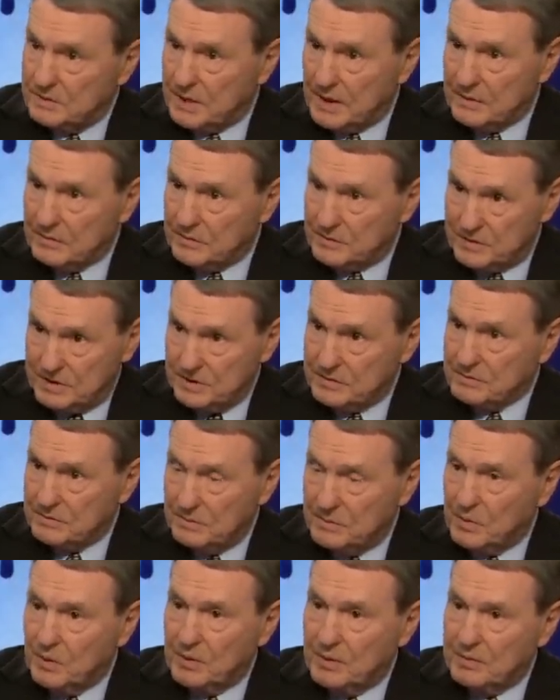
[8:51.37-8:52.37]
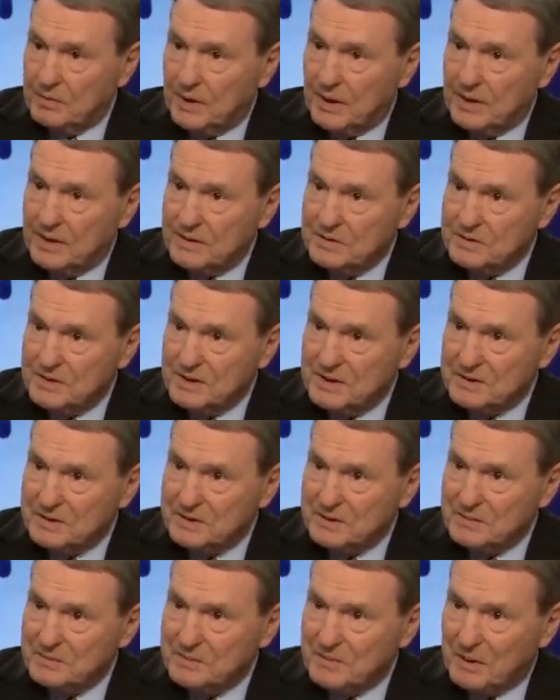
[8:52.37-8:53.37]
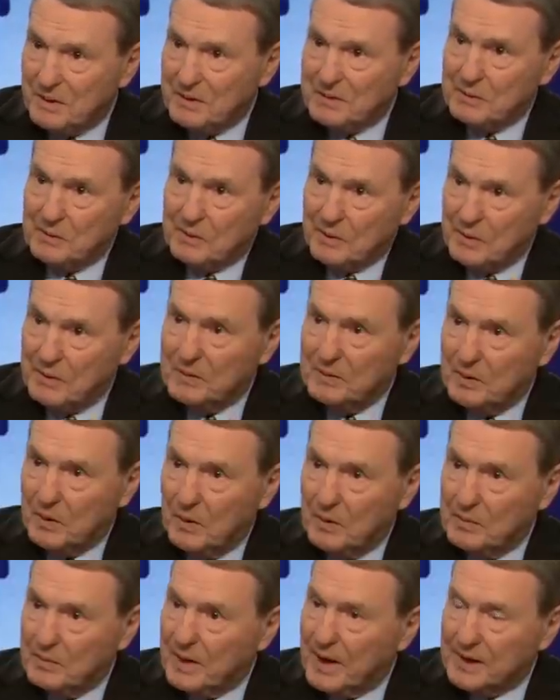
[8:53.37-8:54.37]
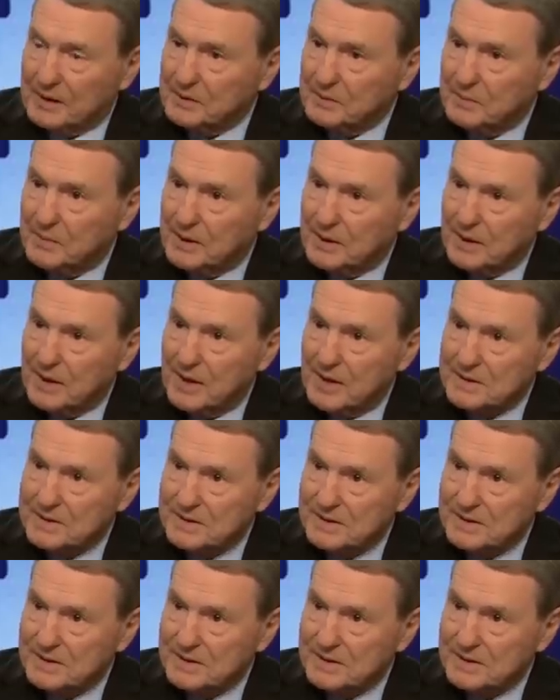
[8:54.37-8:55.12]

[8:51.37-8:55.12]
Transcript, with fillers: it was just reported by Lindsey Hilsum on the road going back to Benghazi?